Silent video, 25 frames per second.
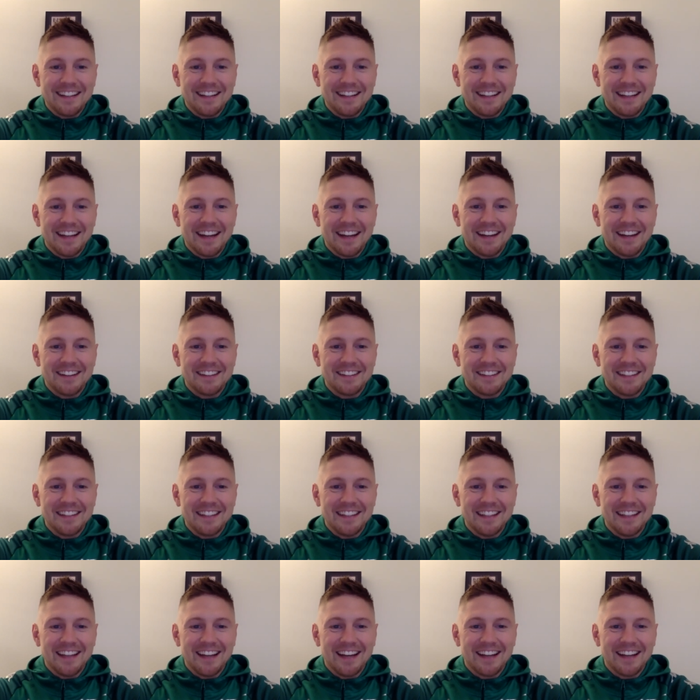I'll guarantee
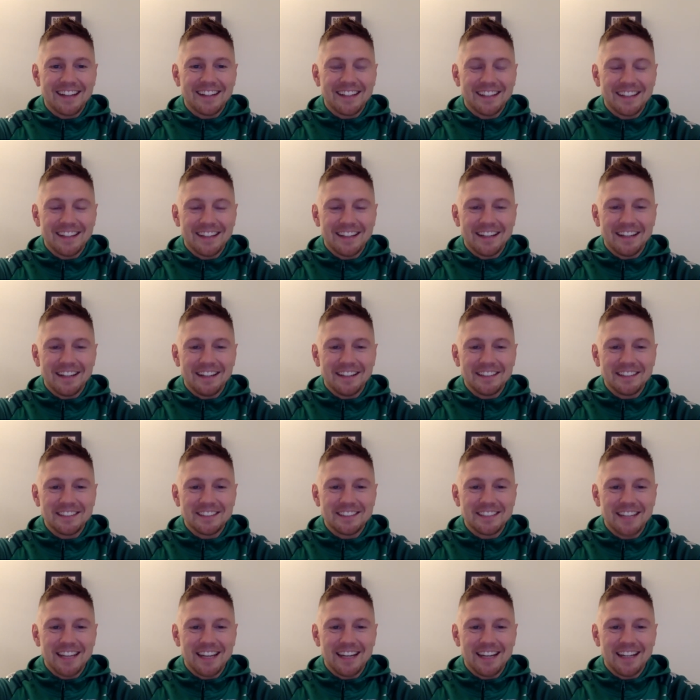you that. And
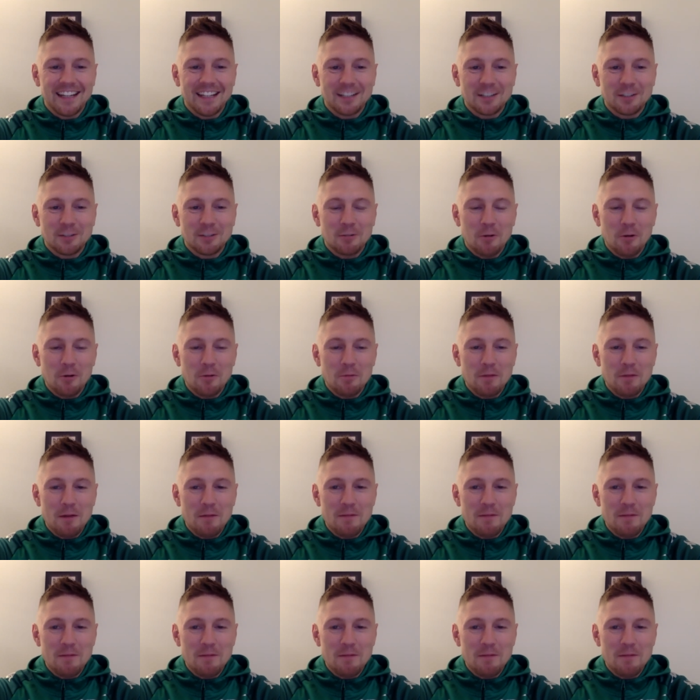his uh, his quote may